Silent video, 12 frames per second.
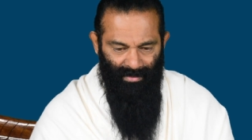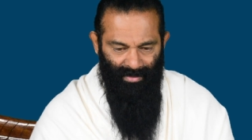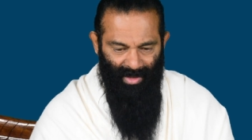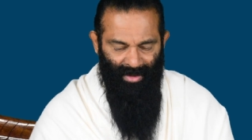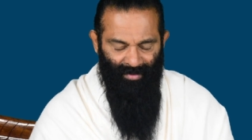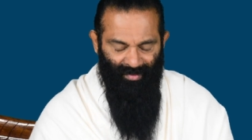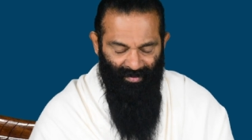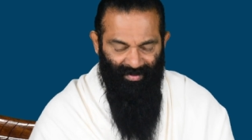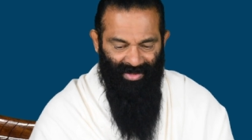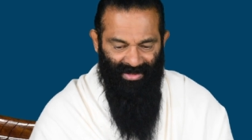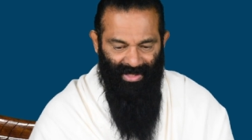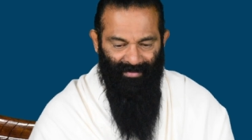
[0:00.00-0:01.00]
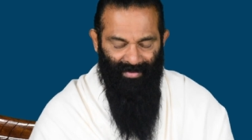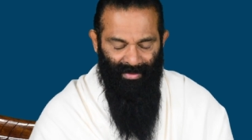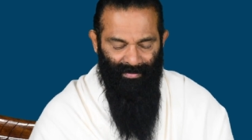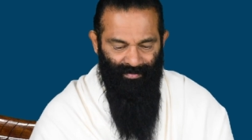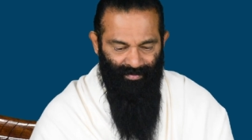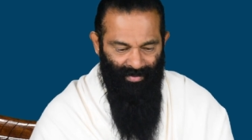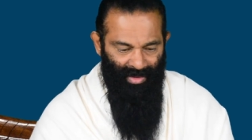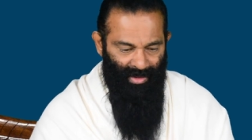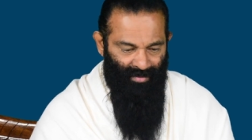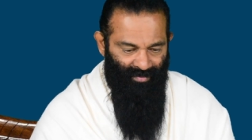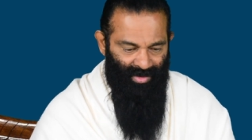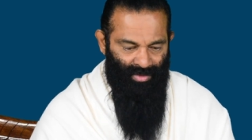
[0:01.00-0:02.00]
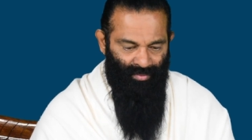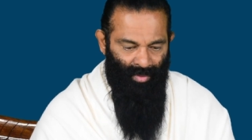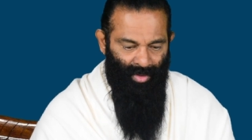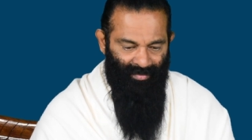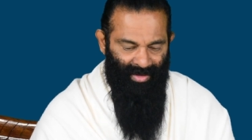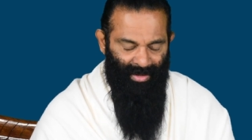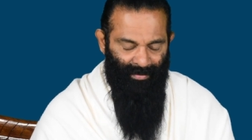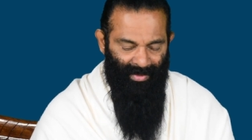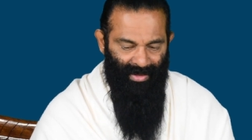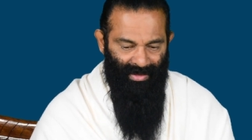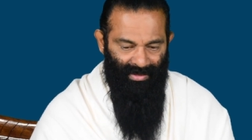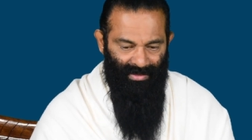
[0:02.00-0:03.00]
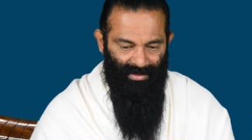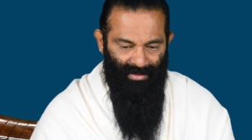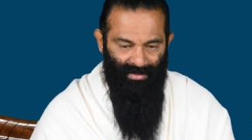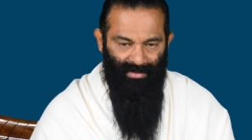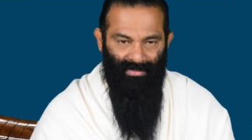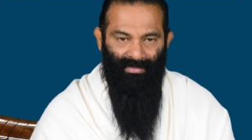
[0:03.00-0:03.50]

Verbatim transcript: 1957, first war of independence